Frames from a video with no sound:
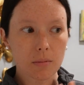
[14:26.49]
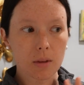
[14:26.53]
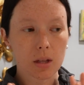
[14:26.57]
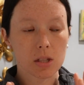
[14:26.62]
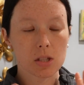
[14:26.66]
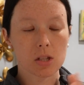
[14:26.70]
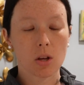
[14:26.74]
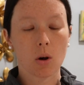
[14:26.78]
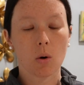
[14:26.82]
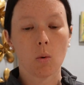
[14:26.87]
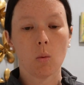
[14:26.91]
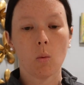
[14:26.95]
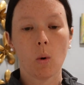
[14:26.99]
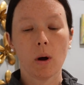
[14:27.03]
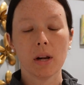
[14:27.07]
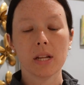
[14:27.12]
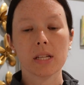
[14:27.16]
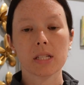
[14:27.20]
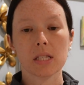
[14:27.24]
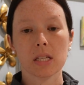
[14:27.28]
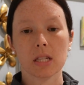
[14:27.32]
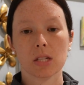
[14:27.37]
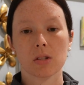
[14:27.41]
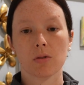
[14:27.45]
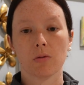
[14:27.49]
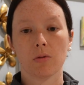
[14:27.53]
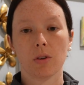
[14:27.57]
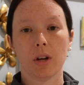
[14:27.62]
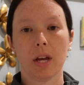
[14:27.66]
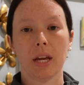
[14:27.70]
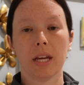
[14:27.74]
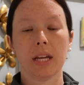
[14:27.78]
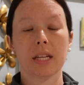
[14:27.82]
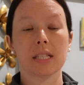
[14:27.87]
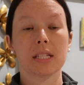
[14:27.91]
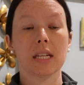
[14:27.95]
So what is this
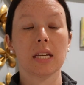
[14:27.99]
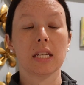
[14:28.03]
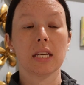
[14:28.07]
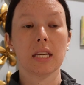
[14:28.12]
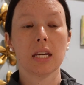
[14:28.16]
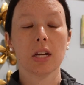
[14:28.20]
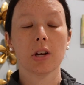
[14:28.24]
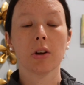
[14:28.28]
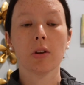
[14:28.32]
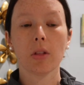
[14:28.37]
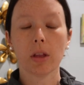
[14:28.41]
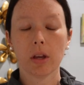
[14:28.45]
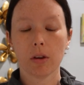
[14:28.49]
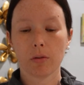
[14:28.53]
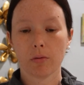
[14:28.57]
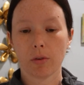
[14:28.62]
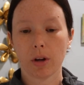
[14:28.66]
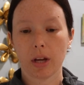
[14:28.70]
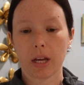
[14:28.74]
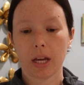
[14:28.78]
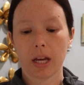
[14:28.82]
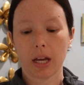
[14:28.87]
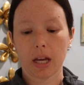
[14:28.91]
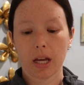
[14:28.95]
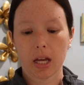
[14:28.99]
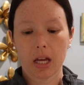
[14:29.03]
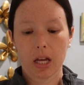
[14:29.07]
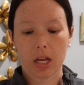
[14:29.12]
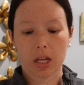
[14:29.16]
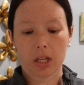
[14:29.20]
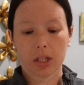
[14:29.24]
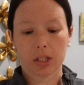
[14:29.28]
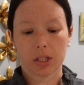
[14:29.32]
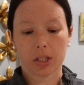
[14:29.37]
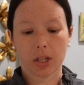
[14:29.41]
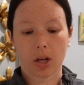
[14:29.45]
ring? It's a yearly ring.
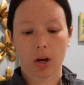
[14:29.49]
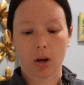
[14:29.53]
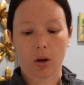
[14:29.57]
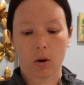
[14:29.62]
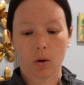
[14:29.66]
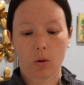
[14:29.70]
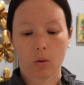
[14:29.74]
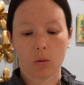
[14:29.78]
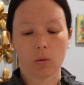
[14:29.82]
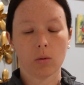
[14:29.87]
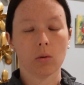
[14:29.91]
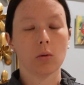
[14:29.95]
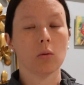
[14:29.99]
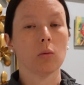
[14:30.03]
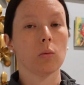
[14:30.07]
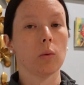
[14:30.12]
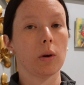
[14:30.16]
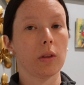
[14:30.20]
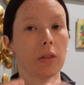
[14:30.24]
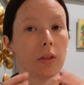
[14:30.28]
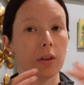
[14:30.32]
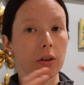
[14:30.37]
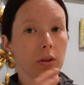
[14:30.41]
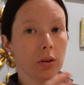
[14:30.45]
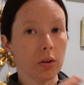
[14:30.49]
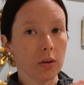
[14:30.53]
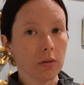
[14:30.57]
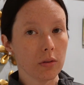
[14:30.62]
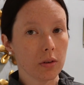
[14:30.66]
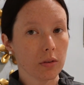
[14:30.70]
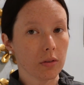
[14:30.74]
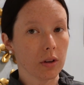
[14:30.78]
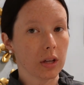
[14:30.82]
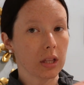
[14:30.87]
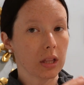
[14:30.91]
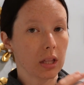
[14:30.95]
So with the
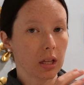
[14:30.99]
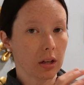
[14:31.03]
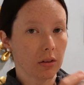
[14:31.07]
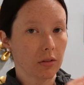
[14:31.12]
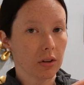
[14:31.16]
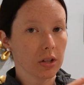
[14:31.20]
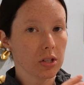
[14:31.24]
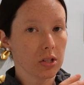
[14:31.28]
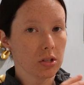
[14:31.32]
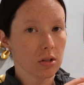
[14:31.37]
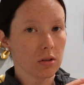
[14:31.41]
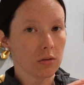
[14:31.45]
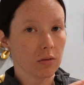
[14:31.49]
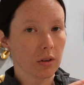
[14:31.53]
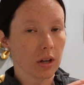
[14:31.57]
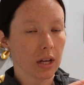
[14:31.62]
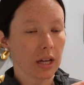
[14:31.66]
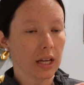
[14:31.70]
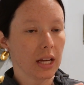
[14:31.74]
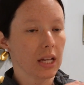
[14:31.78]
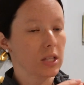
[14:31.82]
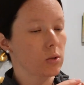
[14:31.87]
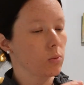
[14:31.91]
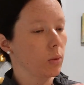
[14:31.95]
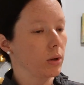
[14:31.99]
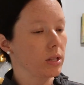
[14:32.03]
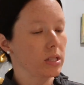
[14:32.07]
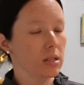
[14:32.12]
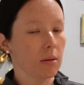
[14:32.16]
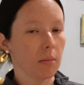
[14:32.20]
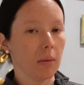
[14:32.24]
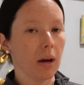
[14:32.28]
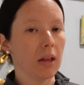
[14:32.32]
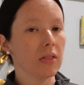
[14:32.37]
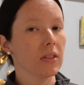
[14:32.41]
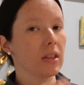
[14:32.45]
Nuva ring, the original ring, it's once a
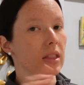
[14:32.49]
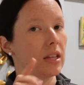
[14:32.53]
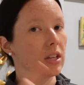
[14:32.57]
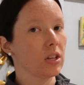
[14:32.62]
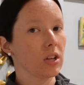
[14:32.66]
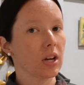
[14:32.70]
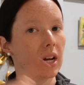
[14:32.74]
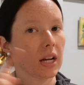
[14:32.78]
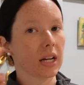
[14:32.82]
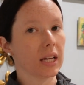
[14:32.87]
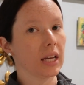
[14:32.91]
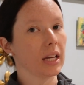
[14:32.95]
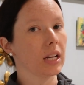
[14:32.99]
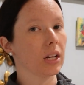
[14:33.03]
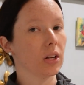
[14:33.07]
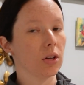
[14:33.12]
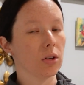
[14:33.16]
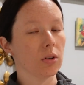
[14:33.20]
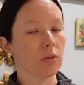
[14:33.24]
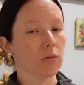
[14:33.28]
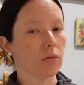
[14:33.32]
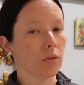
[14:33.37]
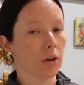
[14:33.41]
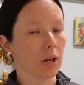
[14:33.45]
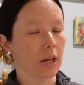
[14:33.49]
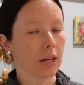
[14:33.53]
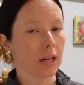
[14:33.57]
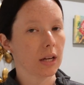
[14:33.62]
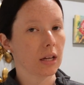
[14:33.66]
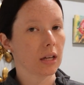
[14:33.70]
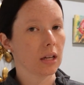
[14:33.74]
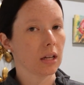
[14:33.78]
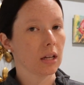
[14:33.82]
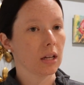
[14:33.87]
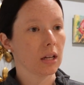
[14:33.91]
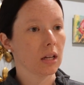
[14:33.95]
month and then you got to get a new
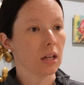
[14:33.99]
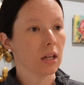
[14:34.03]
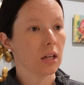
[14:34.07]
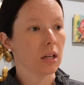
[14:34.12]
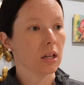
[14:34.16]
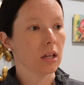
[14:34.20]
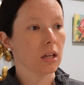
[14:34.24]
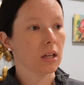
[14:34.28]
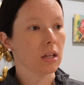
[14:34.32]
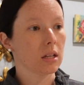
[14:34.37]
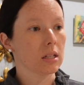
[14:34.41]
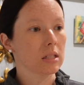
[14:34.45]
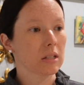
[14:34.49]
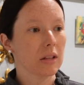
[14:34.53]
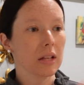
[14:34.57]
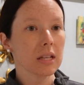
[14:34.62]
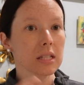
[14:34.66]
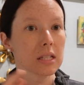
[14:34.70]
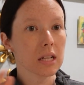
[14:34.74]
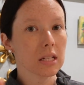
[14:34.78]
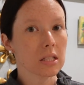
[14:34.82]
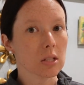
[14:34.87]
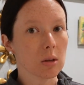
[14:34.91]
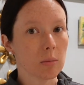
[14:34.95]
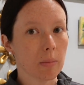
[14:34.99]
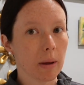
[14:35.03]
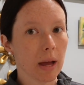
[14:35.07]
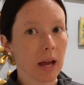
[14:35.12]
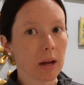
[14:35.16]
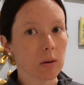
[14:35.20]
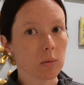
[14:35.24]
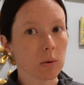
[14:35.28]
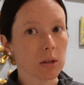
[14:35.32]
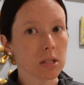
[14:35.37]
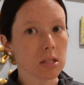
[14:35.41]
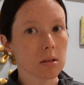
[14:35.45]
ring. So that's not too
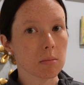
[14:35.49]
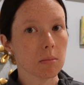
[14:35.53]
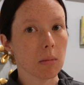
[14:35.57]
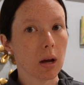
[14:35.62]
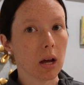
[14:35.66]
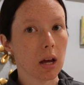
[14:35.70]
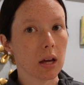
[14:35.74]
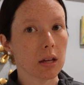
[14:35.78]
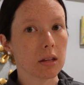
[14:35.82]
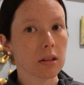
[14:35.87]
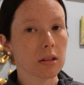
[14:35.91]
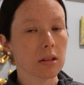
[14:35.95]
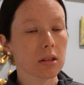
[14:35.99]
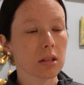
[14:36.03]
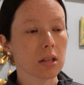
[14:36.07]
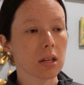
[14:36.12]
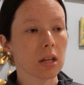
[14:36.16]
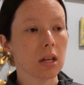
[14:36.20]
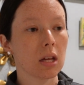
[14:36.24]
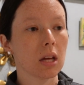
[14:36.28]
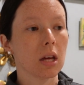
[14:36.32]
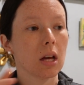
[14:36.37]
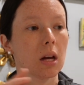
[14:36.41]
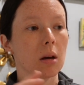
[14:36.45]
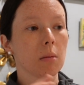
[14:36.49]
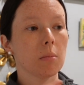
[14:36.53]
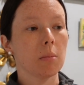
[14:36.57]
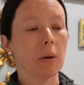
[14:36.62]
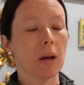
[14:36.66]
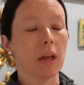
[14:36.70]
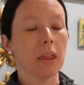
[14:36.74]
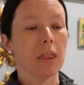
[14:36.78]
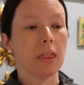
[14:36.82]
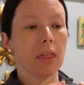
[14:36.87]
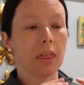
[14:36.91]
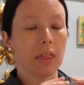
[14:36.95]
bad, once a month.
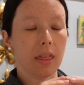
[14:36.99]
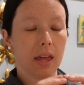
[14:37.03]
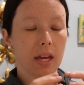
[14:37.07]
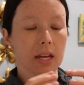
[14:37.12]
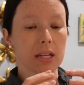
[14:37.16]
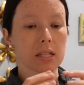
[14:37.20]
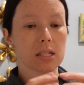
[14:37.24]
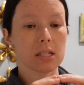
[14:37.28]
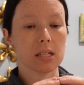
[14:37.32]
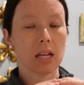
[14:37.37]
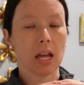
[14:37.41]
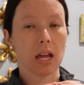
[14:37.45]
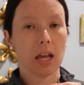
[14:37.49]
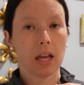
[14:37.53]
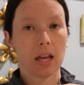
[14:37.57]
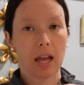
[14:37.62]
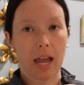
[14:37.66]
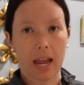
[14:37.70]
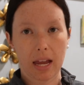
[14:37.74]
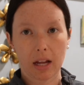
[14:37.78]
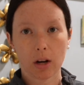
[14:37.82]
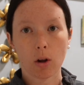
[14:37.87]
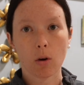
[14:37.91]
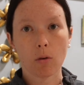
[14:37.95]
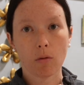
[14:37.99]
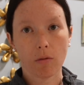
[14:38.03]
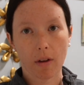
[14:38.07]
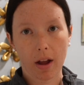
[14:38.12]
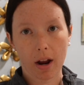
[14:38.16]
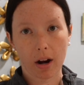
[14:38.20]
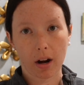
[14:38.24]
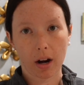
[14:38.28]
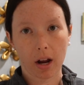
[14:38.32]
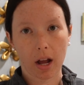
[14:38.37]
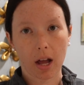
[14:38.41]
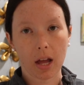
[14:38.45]
But this
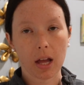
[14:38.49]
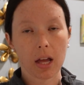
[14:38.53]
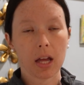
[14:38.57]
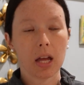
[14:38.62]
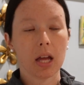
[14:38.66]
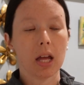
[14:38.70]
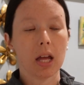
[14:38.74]
Anovera